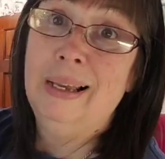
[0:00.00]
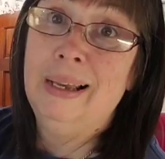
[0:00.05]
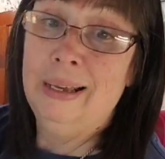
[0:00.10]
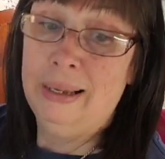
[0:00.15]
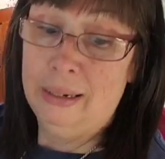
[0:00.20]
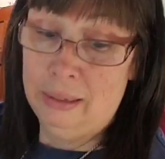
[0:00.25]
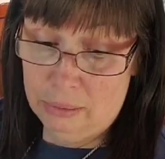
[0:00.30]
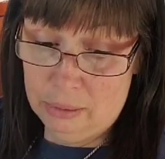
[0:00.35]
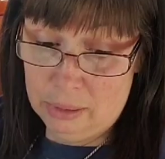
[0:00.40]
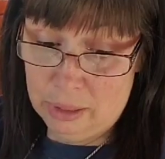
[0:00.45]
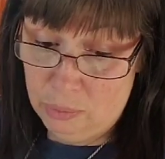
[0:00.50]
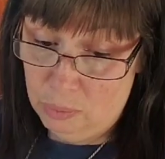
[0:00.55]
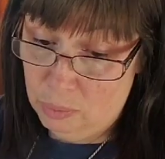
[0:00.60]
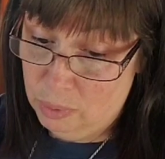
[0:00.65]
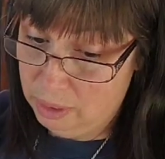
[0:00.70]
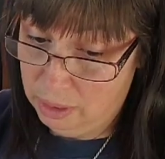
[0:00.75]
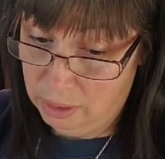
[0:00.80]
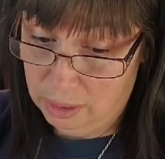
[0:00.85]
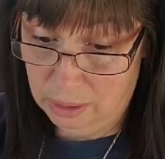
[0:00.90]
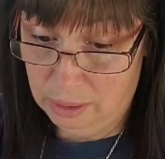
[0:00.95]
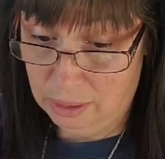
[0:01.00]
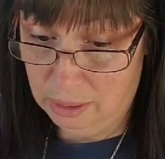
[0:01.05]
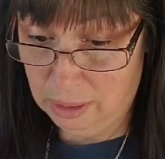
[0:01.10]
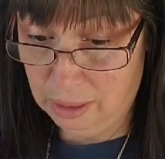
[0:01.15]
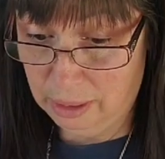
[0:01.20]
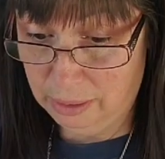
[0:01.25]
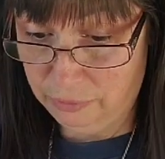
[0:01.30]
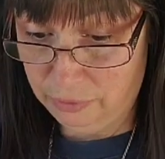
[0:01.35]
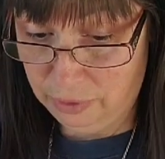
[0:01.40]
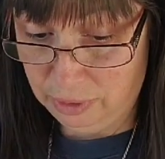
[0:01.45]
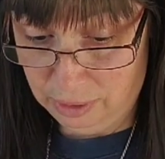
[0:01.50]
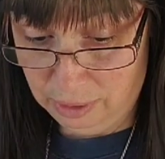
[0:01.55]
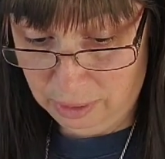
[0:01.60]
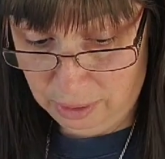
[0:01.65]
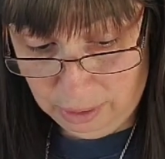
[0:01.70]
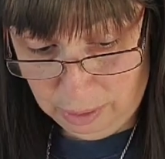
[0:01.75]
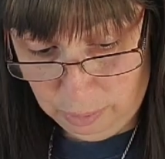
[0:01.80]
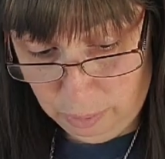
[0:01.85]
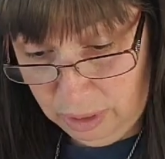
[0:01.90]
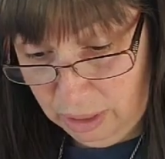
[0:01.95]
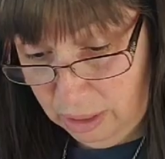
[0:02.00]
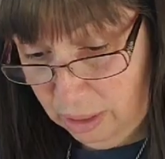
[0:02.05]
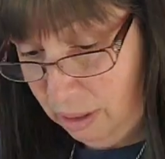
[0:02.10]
I don't know what this stuff is, to be